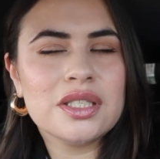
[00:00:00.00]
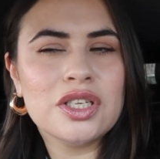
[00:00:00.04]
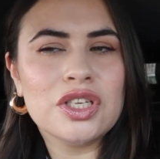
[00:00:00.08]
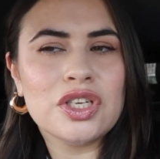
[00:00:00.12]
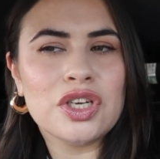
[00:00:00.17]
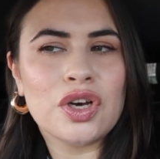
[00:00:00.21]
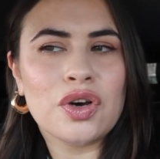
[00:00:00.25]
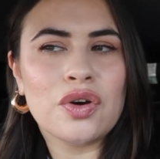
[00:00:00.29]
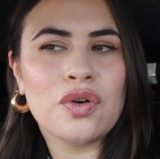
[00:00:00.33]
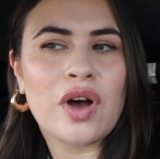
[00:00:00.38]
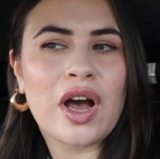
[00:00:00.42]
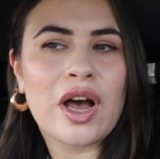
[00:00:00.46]
you
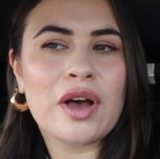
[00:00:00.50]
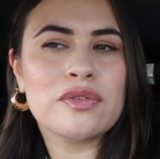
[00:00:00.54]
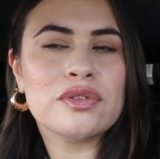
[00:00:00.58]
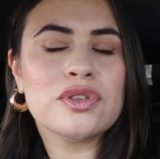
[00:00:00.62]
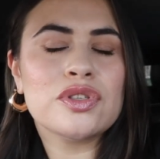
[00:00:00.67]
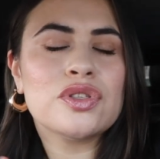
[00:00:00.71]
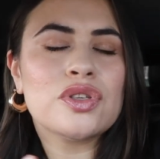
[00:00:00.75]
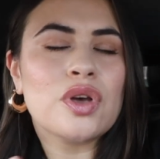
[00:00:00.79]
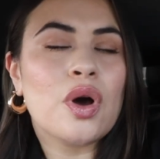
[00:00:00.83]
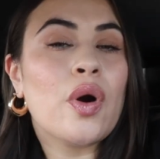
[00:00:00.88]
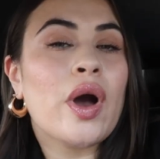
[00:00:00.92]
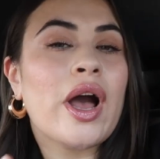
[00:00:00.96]
know, I
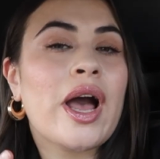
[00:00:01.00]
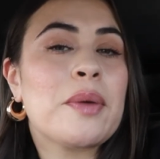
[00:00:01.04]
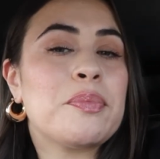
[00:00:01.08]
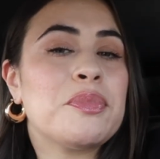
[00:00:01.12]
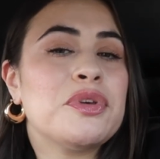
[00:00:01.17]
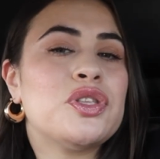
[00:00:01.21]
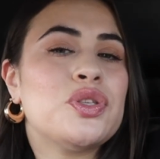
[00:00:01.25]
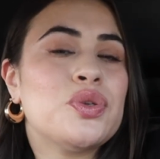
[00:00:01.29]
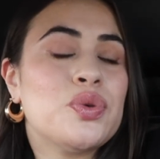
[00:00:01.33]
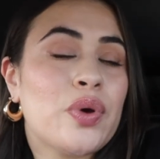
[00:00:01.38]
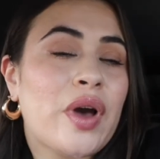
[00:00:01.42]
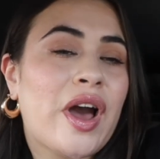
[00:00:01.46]
was so
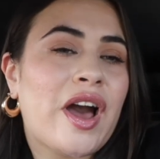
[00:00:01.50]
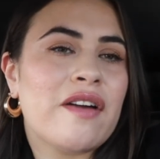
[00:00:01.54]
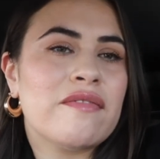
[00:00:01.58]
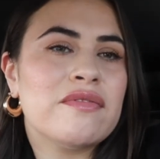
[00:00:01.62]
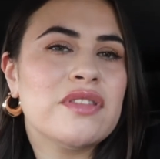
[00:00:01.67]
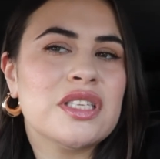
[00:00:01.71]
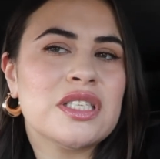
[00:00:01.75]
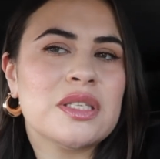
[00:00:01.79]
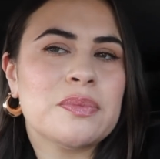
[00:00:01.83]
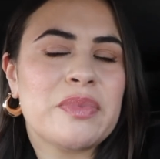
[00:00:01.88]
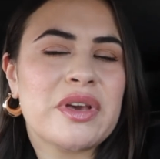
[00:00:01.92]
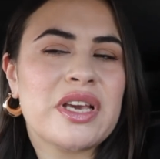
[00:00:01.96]
happy to have
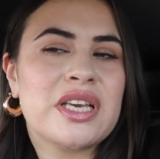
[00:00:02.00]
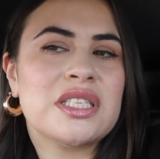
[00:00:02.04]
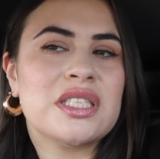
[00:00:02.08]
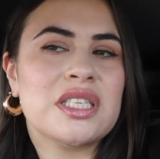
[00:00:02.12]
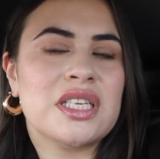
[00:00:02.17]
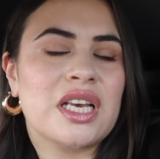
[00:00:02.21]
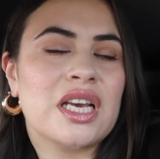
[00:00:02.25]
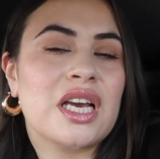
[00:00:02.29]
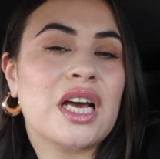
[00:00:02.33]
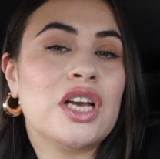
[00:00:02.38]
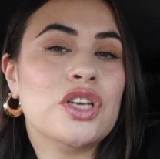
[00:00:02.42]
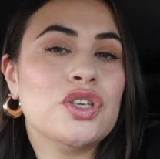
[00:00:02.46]
this space
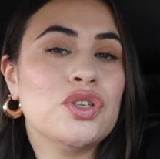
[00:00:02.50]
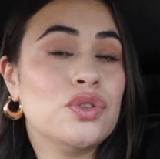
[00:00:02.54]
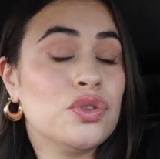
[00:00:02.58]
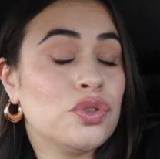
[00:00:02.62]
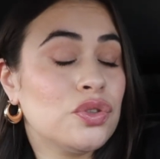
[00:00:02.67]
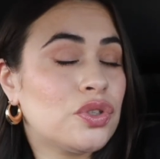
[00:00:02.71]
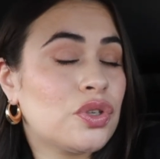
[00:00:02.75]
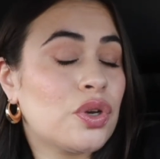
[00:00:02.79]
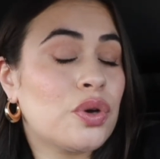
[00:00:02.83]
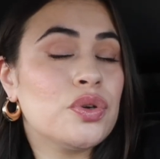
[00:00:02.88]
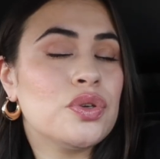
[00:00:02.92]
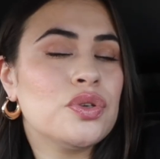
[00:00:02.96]
and I got
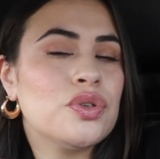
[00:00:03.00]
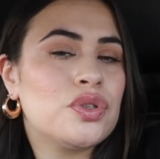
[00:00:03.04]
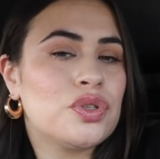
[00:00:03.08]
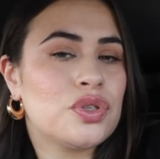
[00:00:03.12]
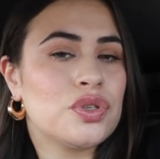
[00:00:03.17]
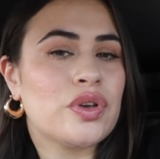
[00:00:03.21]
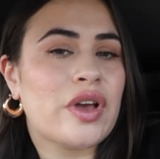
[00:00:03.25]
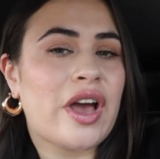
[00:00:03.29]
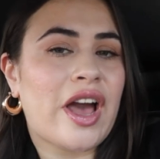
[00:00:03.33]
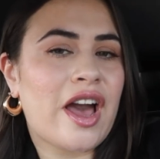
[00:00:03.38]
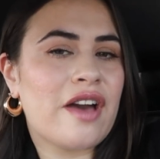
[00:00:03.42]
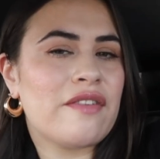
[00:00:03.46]
used, so used
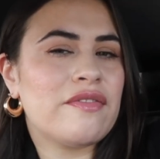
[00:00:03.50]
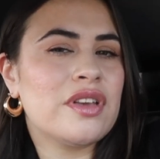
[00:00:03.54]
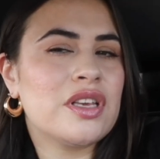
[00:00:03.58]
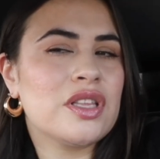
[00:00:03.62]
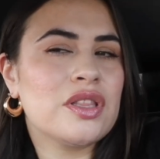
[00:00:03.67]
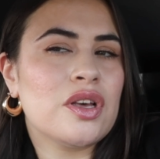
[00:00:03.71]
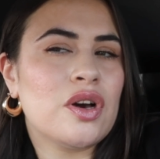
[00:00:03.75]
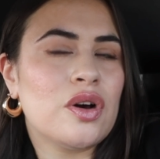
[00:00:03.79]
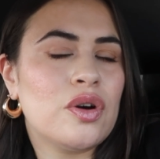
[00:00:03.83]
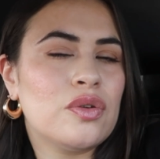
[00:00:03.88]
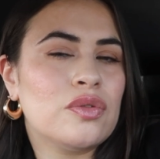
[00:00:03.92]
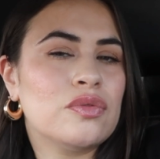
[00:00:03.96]
to
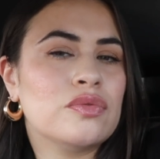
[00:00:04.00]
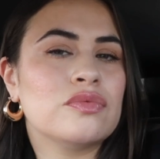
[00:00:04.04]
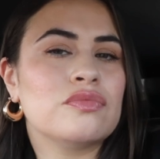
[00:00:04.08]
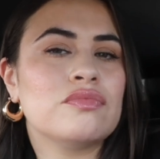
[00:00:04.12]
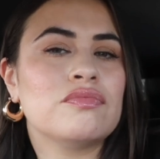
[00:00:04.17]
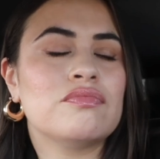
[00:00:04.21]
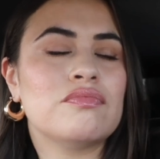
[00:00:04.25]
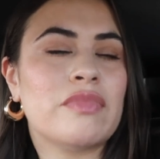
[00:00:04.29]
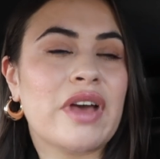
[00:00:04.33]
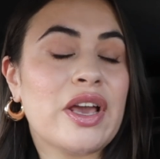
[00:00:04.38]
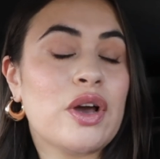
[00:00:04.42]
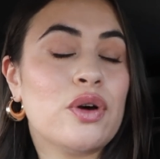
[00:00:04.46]
having the
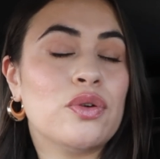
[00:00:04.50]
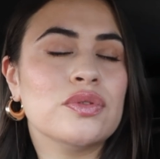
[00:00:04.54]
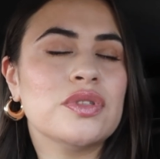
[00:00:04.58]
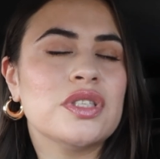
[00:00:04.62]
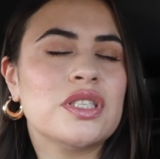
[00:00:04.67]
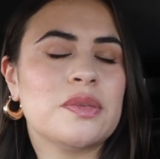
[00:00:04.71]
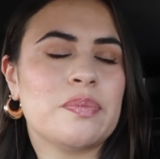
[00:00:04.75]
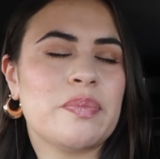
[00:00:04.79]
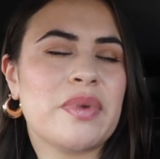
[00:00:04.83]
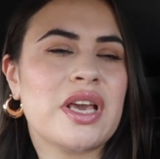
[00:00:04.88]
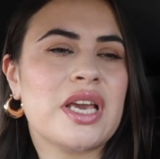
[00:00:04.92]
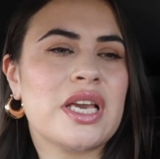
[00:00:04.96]
own my
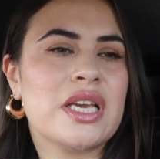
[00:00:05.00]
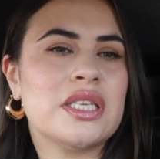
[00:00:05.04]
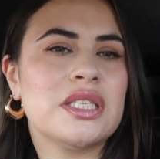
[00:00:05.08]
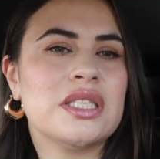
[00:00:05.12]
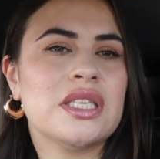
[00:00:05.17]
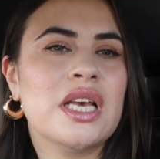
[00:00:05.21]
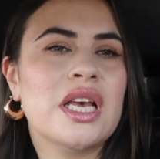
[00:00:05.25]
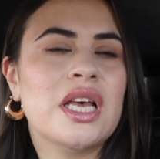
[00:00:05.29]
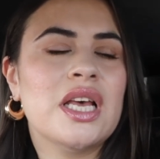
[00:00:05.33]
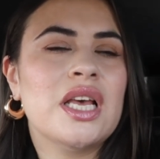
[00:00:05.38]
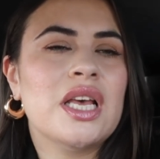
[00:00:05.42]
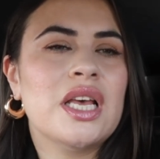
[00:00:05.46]
own
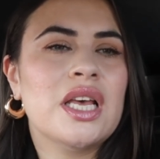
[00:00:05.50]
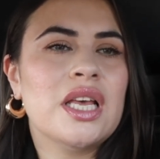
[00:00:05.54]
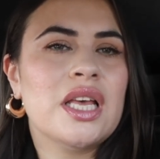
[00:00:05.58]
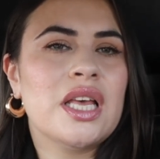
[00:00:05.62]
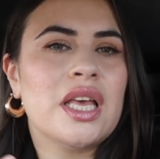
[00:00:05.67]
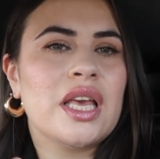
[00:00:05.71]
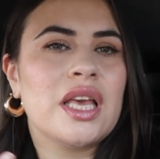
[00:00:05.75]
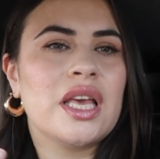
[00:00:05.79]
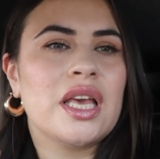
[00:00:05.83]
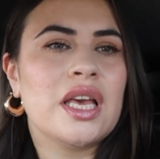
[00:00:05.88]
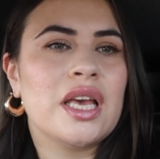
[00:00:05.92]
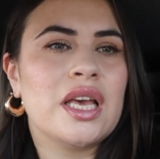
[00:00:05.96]
space
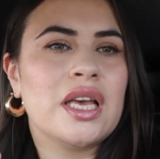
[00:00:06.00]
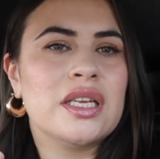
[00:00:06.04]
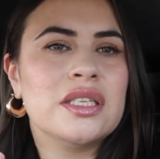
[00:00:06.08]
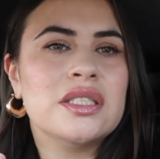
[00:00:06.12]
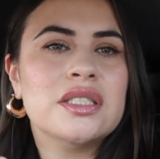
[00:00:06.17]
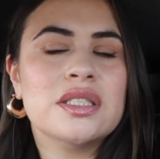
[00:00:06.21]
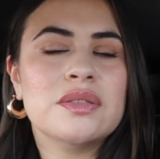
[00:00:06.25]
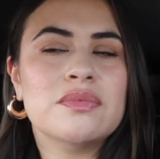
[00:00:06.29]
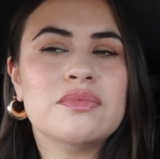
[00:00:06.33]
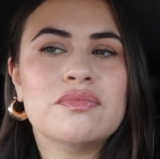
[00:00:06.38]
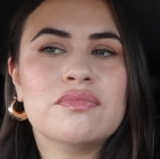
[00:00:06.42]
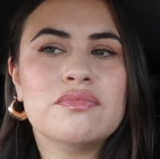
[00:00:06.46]

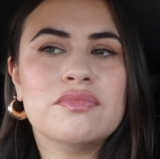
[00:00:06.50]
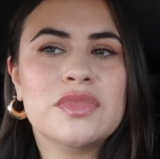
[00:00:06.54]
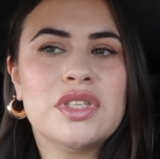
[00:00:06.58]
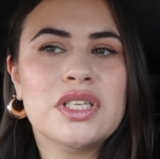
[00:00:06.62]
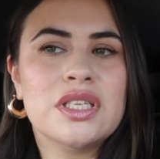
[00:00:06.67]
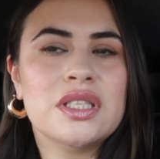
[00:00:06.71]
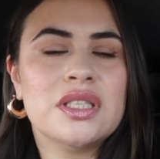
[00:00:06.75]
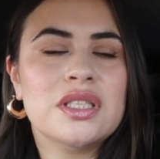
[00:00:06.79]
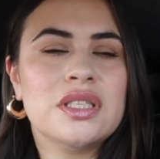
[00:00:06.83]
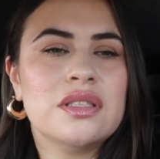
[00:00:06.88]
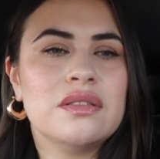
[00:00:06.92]
and the